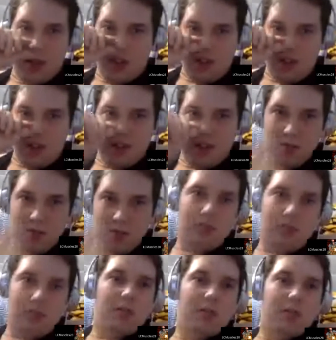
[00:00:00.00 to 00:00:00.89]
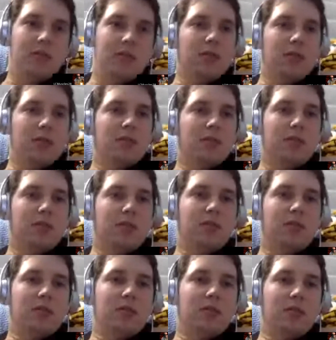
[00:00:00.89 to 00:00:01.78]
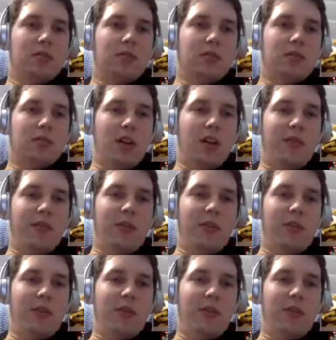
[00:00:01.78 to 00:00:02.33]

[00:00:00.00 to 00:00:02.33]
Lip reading: I feel bad. All right.